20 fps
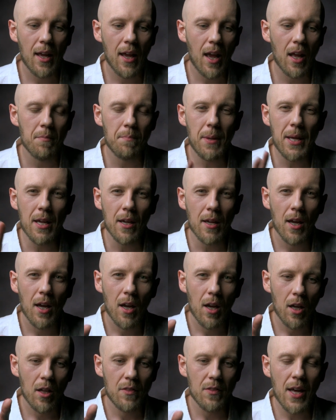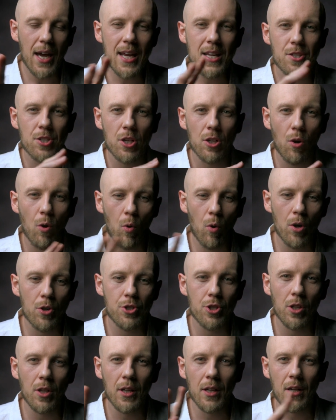and being nice and
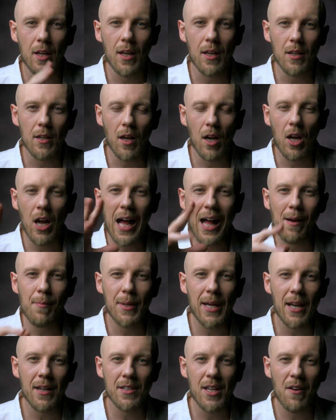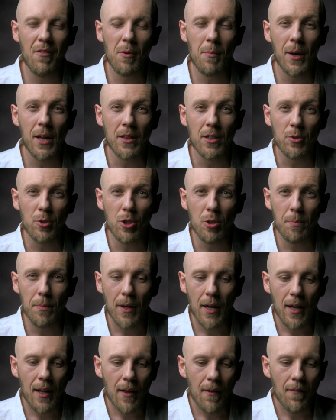cordial and accommodating to everybody in the group,
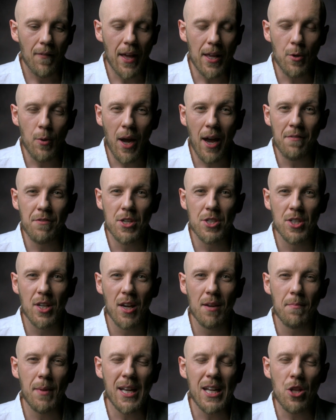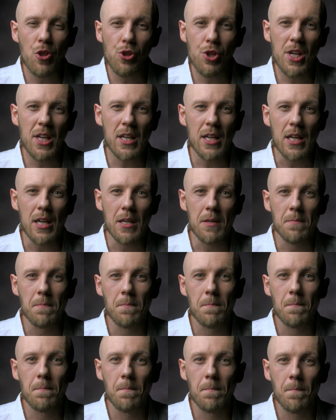that you have this committee thinking
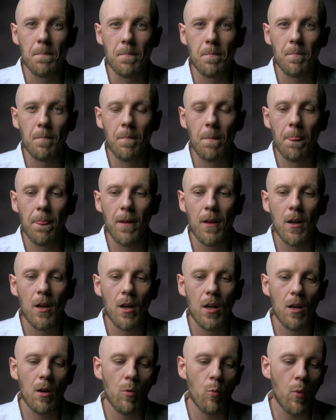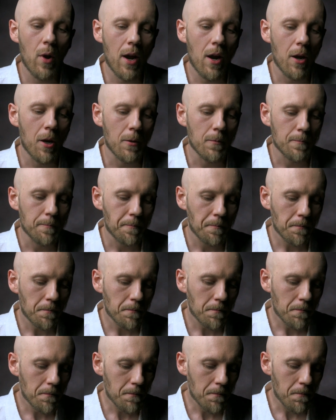where
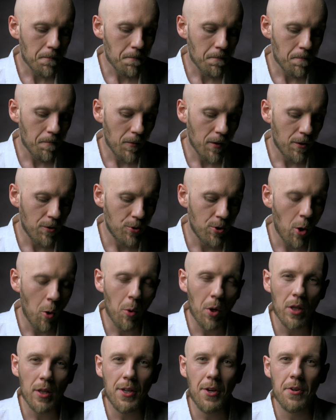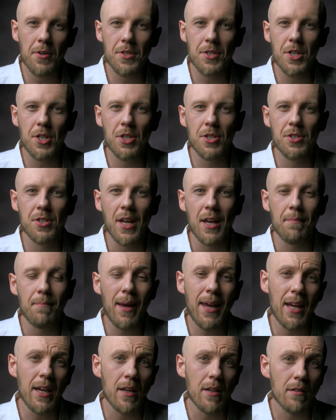no clear decisions get
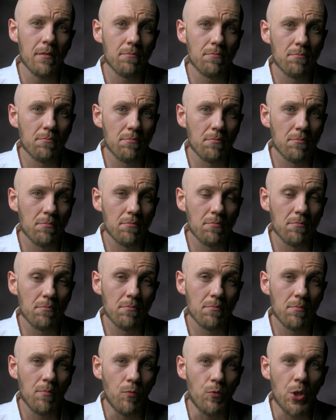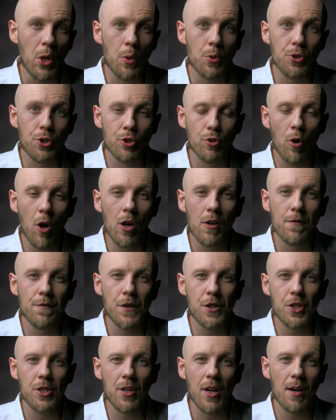made. No strong
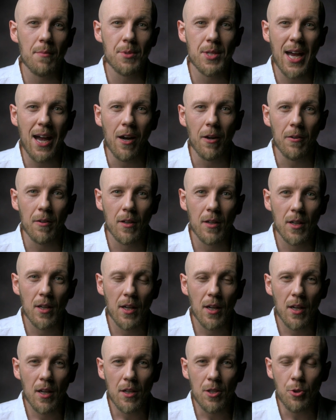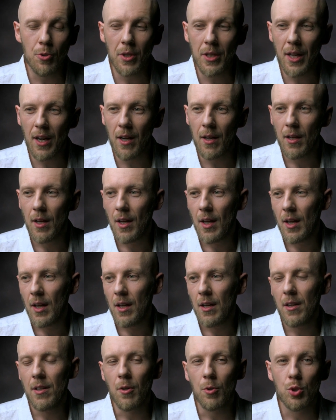vision comes out. You can get
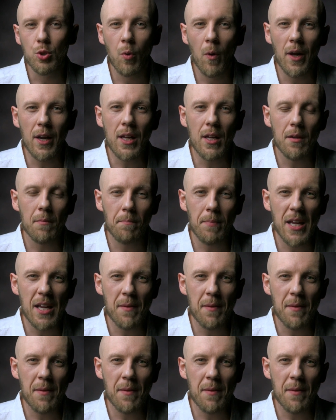20